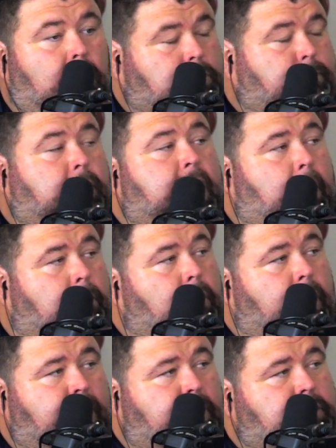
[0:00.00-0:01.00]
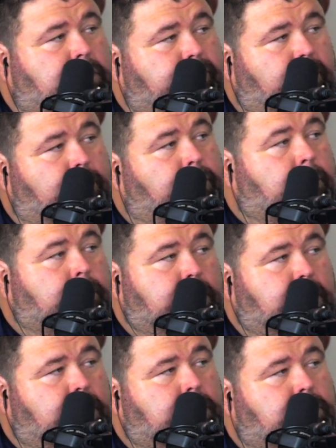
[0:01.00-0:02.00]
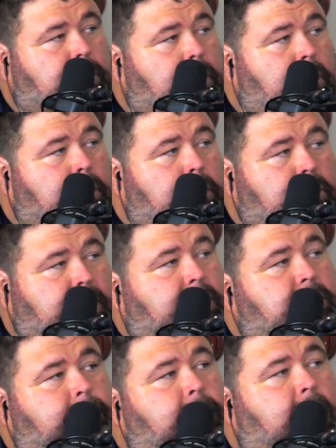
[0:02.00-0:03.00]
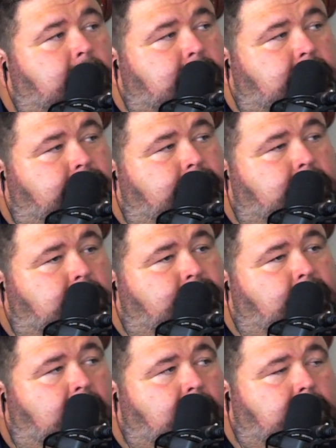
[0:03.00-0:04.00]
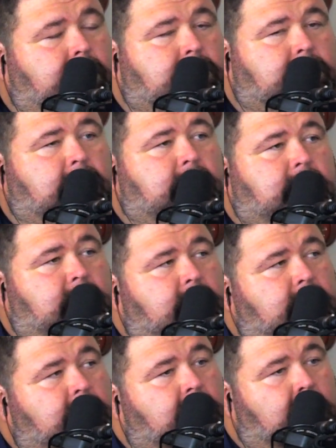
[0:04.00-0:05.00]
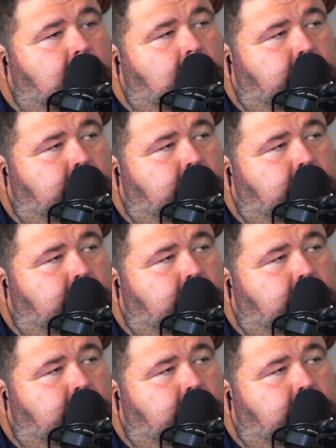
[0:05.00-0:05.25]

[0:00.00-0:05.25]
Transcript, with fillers: multiple outbreaks of their employees testing positive for this virus. And then,